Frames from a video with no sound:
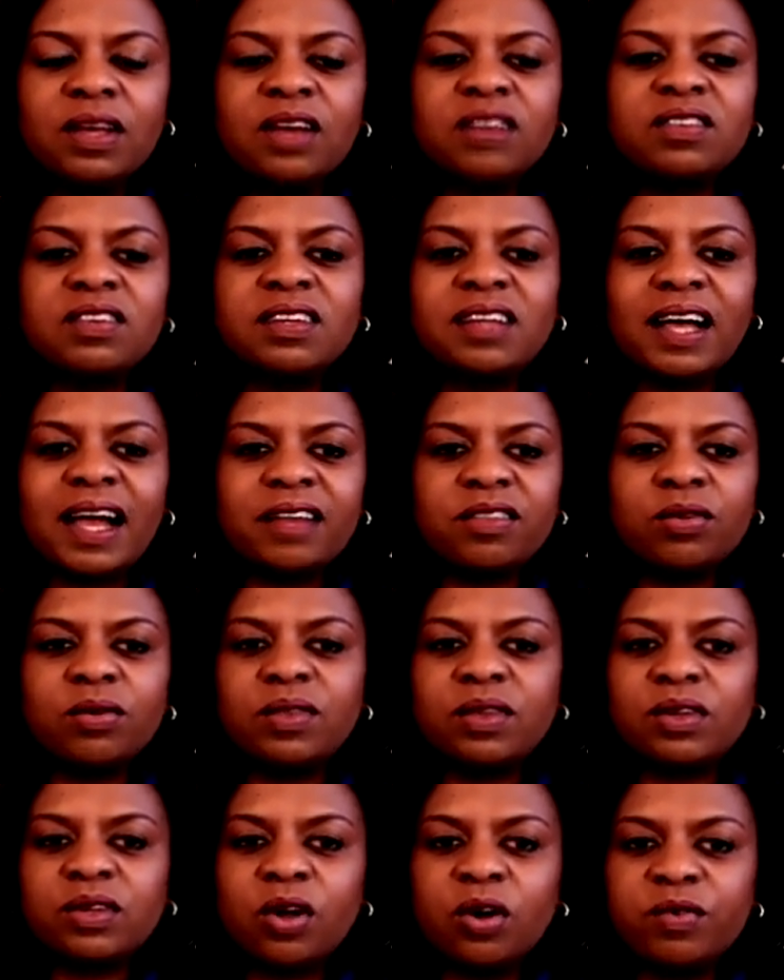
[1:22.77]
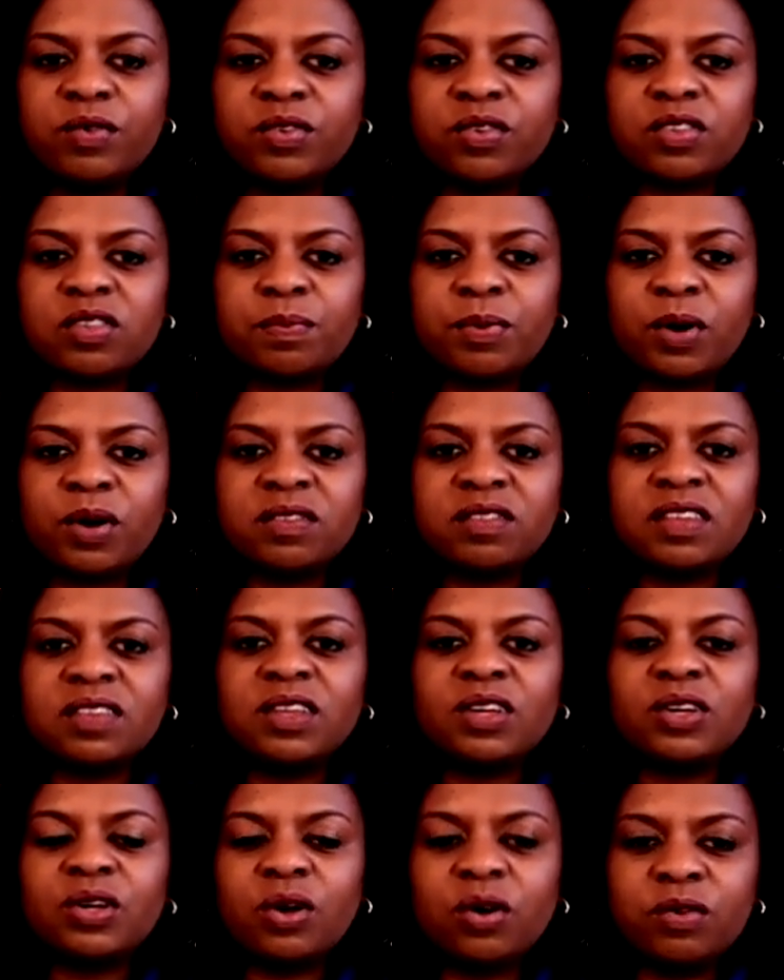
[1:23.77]
to guide through the COVID response and the
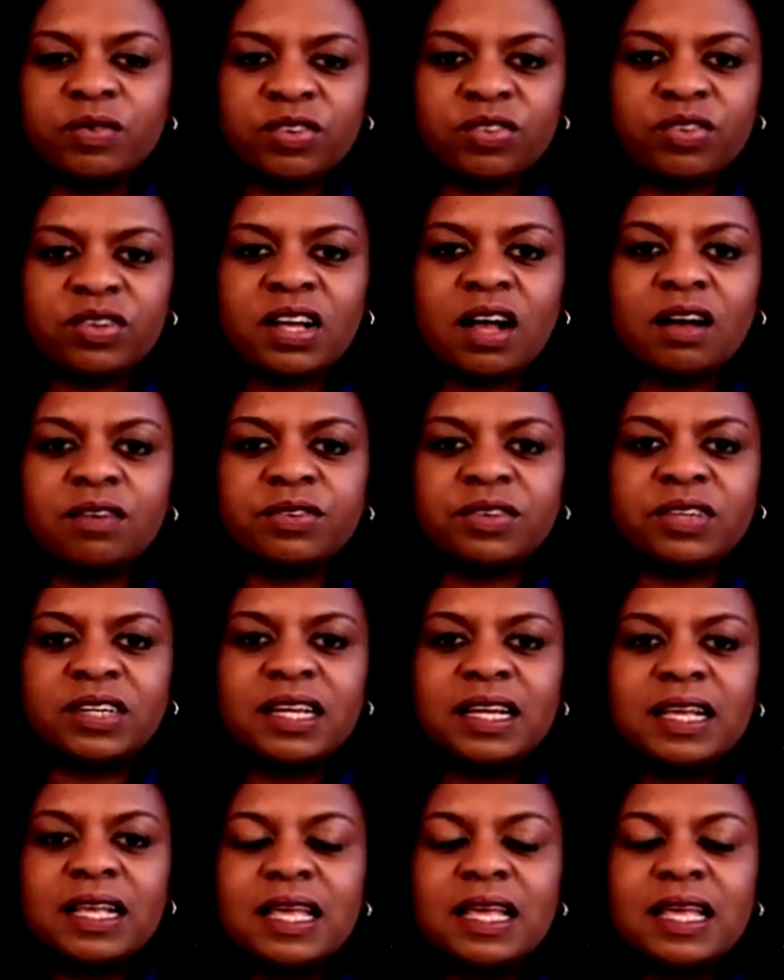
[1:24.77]
COVID recovery.